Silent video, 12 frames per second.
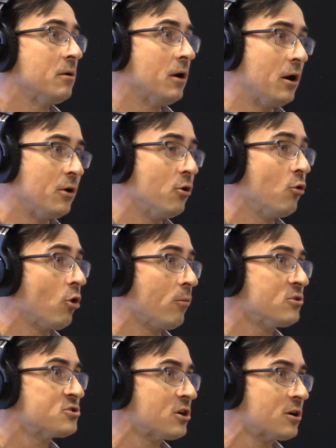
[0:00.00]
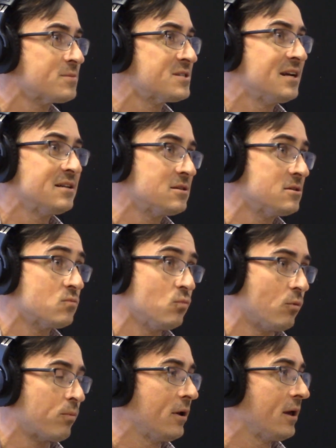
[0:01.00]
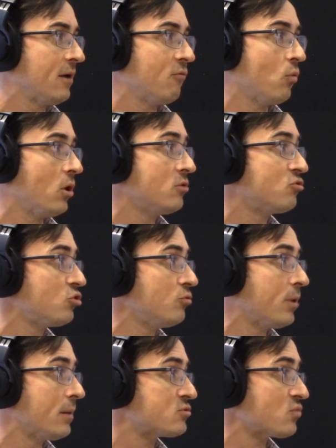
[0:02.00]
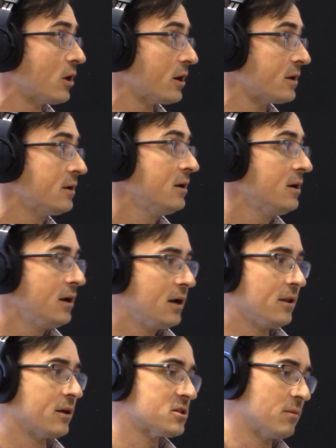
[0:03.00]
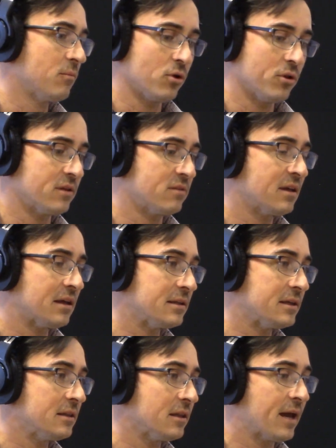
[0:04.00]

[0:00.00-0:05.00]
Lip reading: Under normal circumstances, we'll probably have 1-2 pumps running. And like you said, Paul, they lead